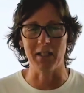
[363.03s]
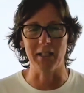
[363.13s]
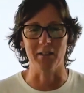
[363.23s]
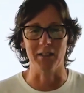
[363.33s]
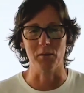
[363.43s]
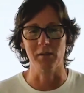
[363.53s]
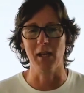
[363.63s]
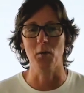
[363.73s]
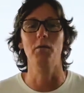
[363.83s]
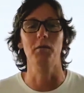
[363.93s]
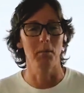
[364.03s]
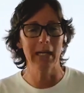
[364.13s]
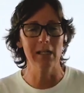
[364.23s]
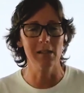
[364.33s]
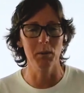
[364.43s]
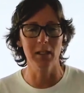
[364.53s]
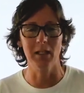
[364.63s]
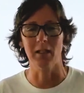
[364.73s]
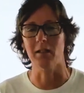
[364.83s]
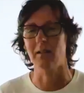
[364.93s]
deal. And I was like, well, for me, it's a big
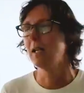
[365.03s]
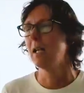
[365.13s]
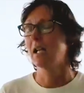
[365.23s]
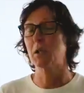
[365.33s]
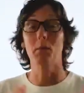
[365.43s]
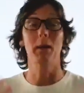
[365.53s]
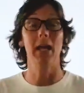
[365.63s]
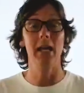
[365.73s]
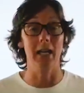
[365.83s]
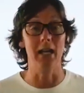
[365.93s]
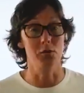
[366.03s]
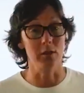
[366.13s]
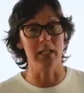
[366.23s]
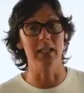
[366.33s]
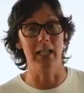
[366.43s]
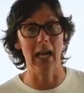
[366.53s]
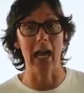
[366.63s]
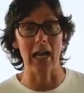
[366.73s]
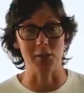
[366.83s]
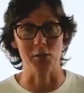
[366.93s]
deal because we're paying actually in
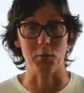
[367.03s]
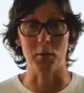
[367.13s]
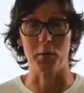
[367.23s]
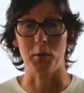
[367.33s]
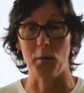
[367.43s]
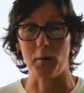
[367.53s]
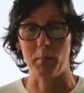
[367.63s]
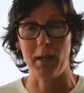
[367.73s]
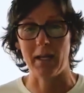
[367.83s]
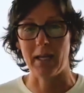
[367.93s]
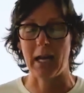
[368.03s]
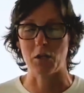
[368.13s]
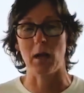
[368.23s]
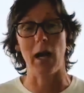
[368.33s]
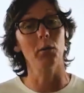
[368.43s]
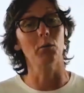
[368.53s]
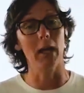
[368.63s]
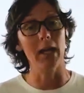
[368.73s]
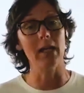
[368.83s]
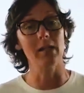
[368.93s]
cash is what we're doing. We're paying cash. So I
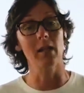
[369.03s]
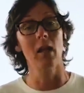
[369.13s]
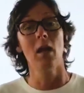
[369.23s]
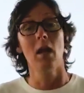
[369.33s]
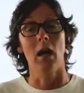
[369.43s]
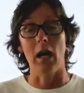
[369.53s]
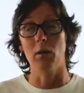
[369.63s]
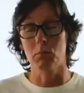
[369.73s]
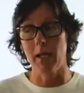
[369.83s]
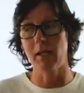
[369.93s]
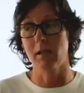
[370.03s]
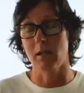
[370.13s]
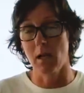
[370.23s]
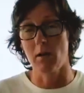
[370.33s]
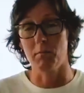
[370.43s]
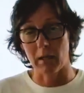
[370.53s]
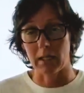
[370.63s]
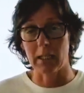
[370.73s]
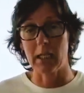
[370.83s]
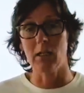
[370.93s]
raised enough
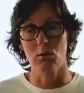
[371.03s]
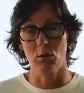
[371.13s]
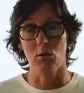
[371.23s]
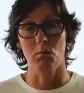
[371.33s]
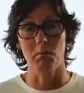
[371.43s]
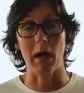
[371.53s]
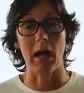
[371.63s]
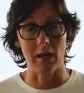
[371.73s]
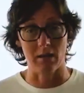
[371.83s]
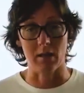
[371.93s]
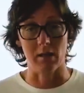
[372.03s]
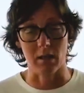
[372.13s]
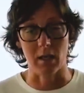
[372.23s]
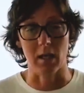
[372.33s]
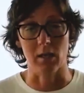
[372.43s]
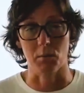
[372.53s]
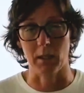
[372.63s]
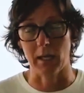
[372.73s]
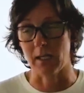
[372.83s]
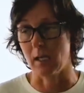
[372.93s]
money to buy this thing is what
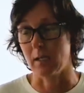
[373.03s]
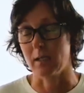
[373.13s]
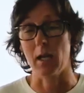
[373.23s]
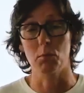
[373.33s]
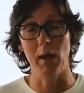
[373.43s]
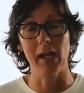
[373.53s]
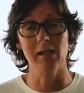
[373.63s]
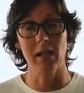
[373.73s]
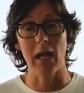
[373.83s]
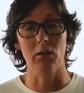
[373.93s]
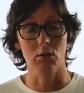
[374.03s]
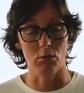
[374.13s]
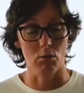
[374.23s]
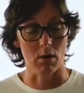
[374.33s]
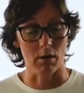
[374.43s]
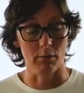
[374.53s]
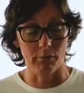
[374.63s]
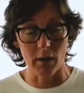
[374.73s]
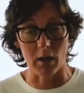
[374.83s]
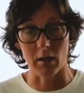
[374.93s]
I did. And I raised that through our
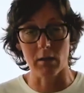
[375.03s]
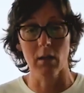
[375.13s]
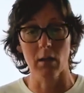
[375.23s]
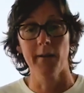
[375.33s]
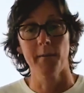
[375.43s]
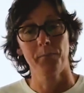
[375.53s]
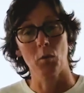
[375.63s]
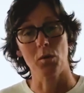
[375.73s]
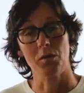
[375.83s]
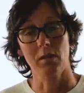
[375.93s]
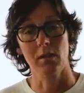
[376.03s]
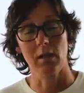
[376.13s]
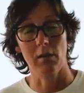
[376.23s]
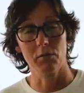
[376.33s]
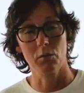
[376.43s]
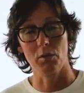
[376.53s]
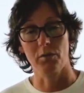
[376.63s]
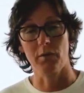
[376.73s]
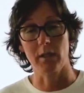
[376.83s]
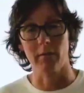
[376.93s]
fund, which is the Self-Storage
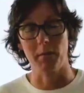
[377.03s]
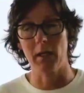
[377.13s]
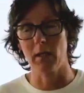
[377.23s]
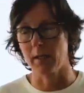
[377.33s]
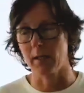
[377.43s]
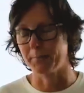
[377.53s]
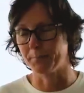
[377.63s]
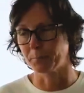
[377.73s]
Fund of America.